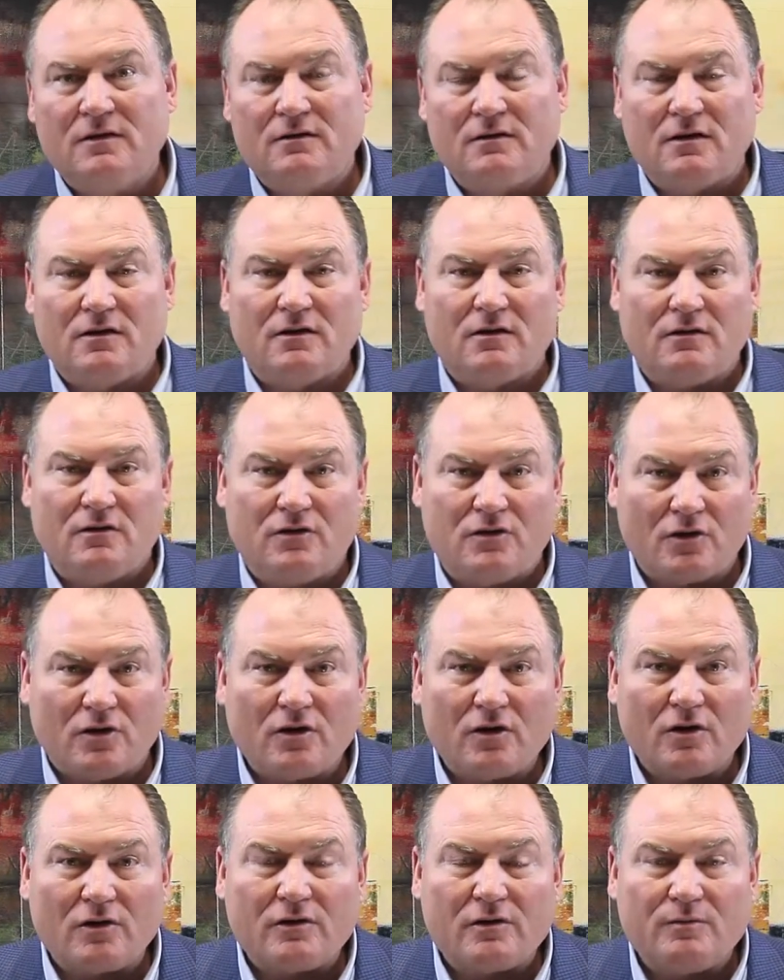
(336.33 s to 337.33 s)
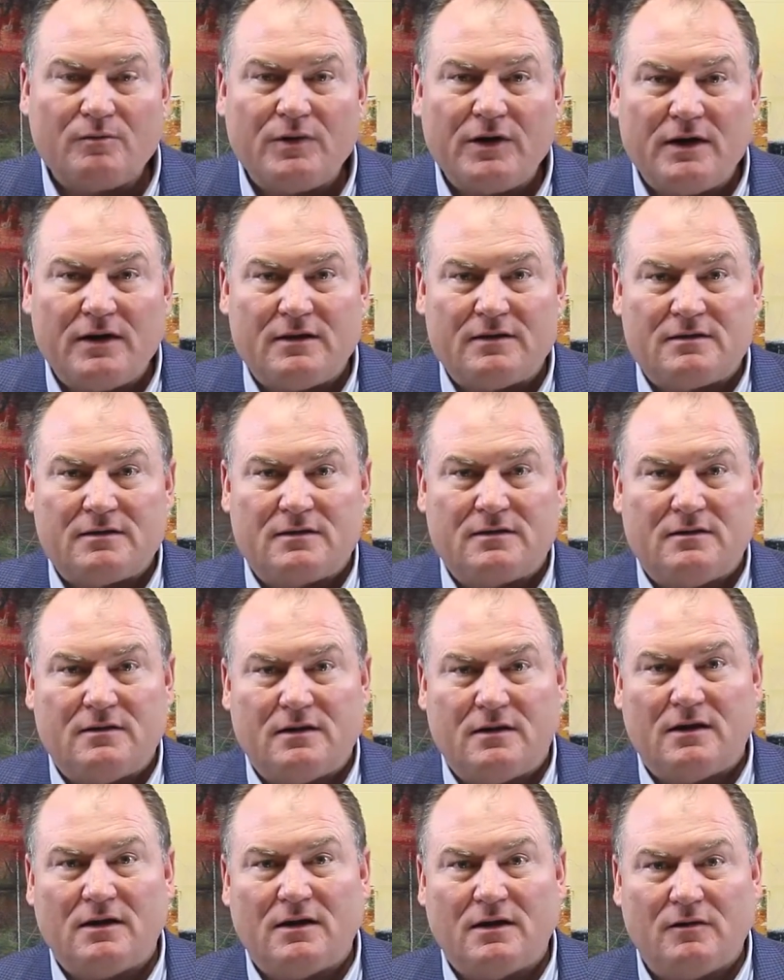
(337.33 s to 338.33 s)
The third piece
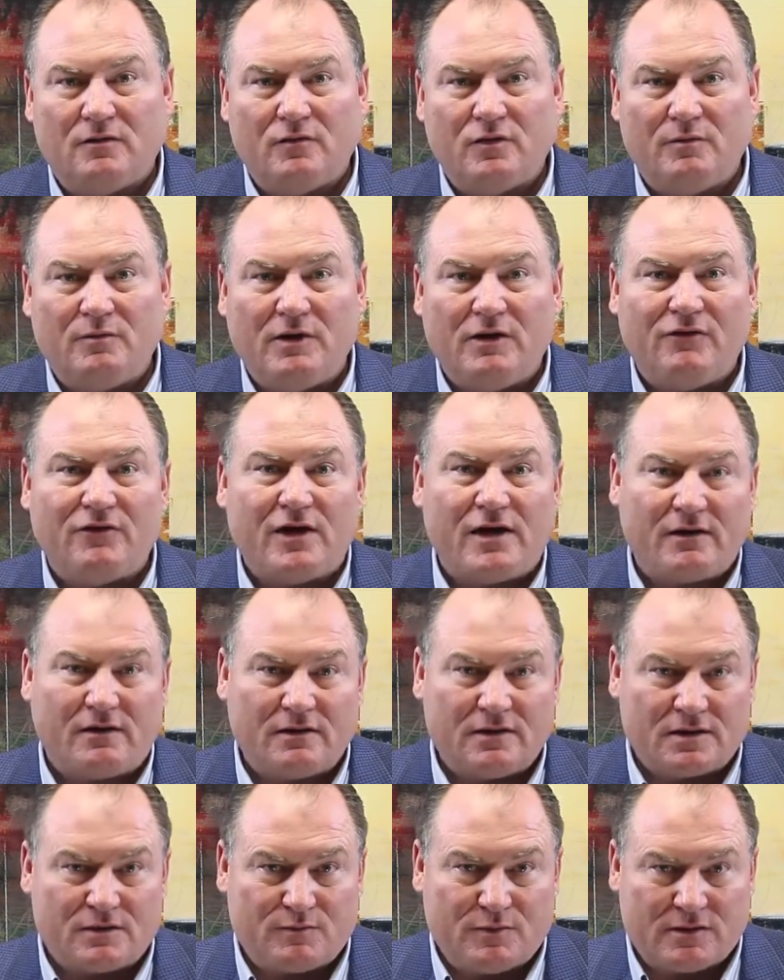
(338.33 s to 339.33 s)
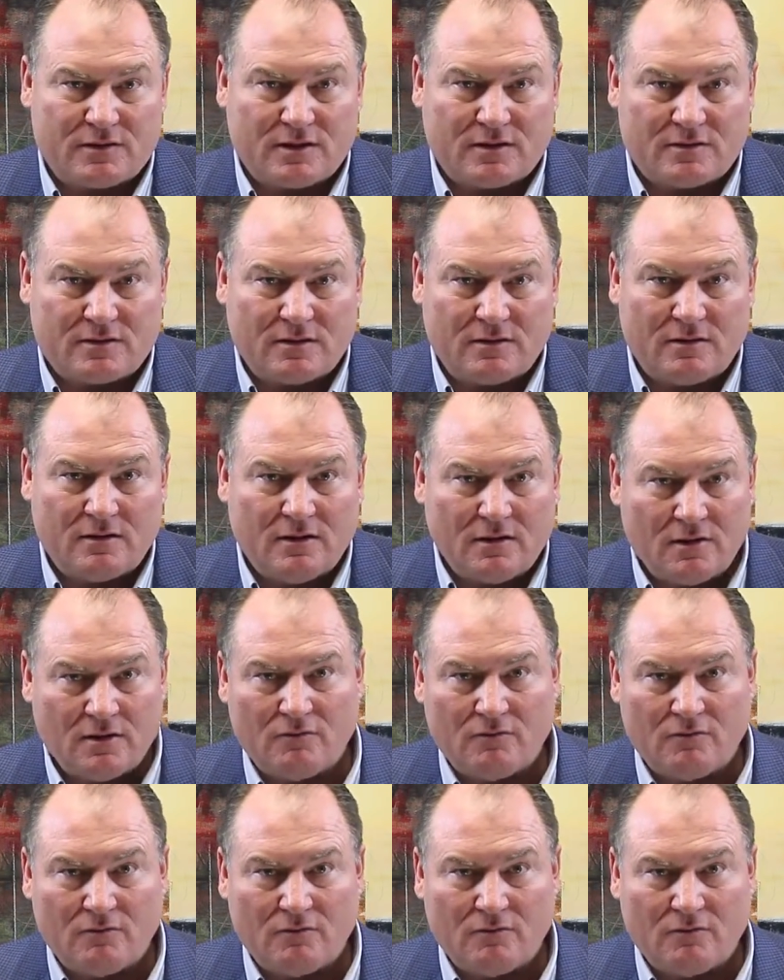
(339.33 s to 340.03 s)
would be final disposition.